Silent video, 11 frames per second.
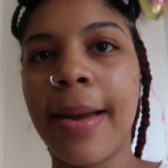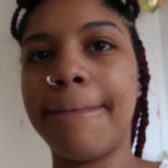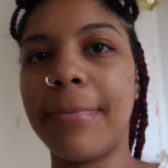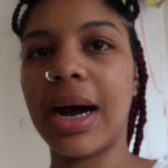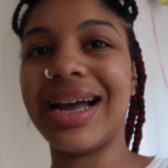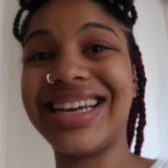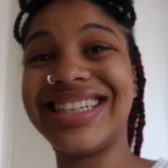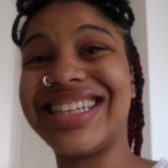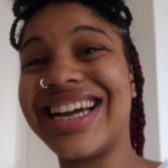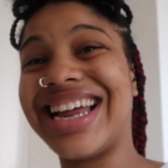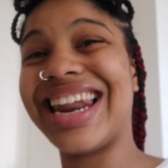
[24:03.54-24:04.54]
Ma,
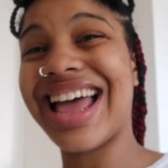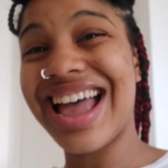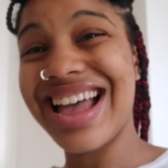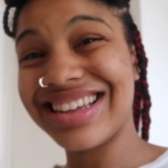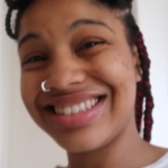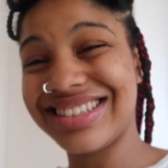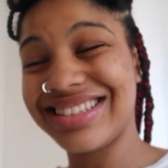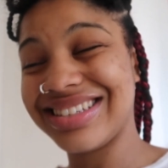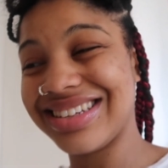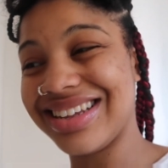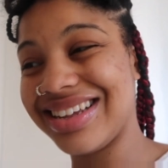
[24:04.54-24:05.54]
is a glass
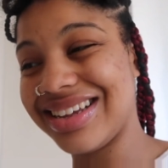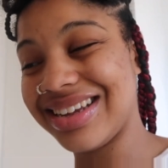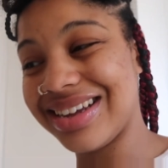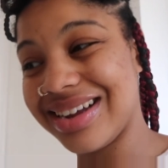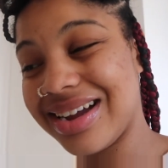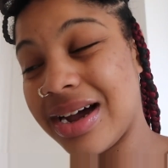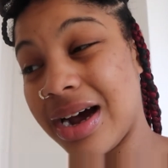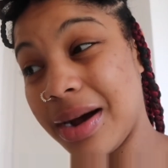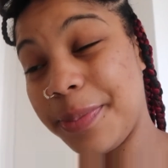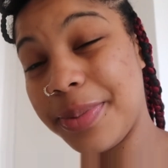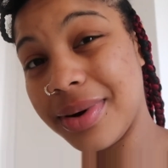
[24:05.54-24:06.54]

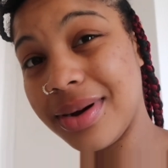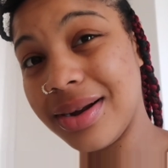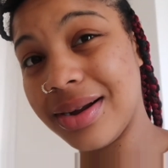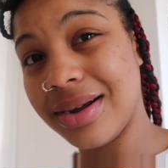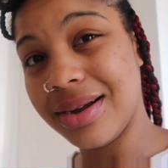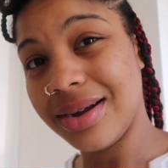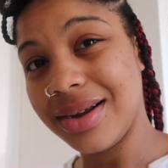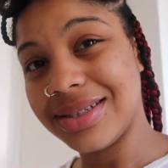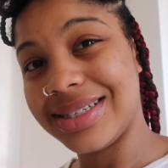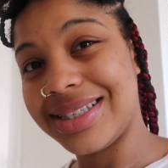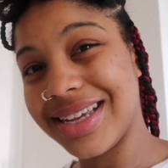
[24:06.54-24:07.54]
cup
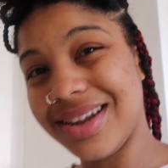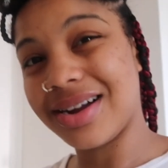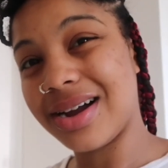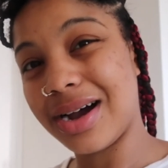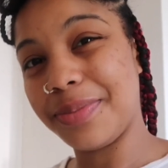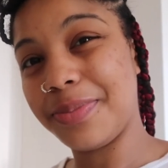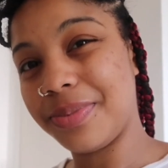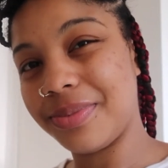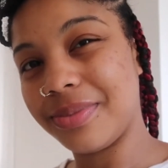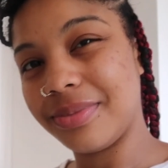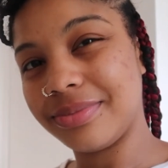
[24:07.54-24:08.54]
still a cup
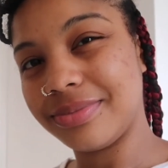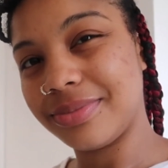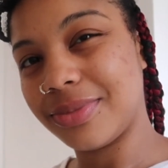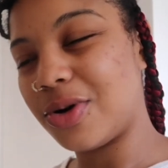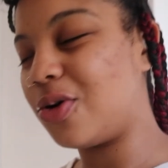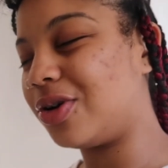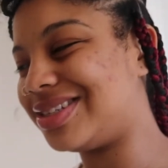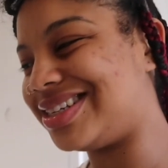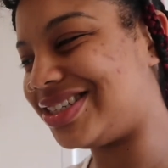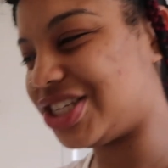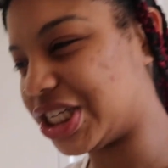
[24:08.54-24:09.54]
or is
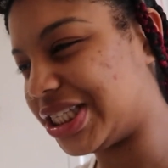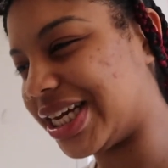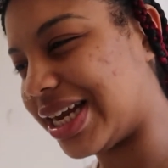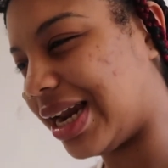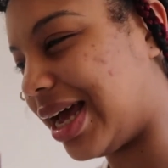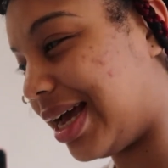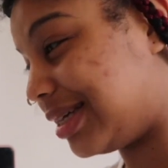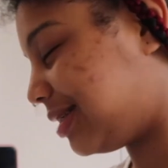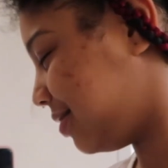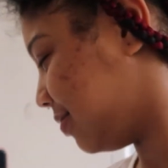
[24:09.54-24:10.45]
it just a glass?